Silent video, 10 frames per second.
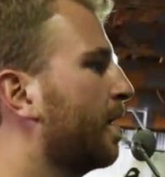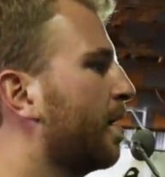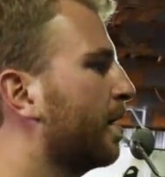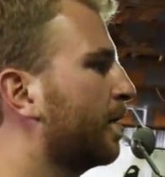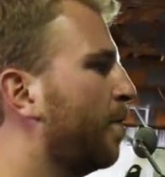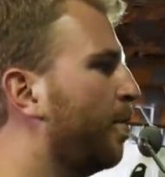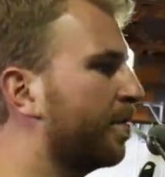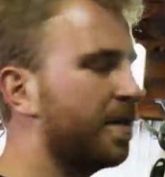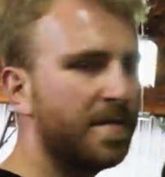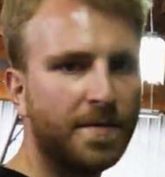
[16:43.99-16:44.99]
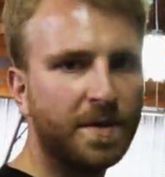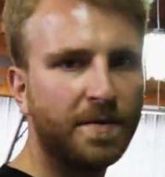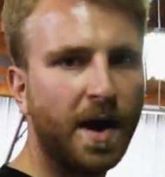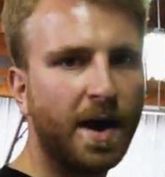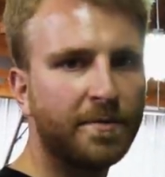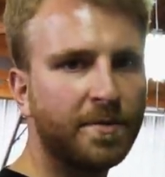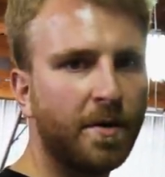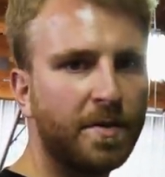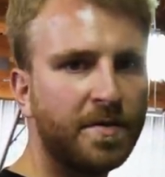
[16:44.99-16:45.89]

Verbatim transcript: uh, over the seventy-five. So the